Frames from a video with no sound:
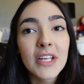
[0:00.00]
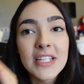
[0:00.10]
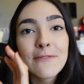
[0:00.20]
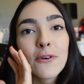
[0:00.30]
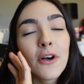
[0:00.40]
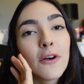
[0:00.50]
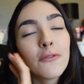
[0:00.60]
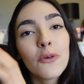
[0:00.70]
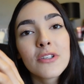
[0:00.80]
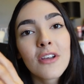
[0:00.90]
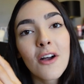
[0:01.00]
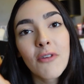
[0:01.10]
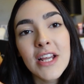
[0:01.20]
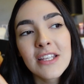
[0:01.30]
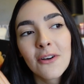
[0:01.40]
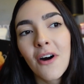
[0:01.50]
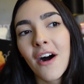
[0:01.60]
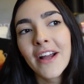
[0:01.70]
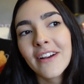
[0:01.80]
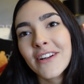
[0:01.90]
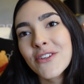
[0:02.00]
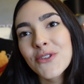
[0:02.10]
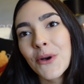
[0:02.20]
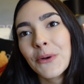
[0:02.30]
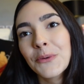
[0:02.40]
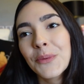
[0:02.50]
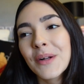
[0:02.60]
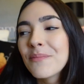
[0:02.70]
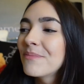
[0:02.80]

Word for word: It's either a four star rating or higher. So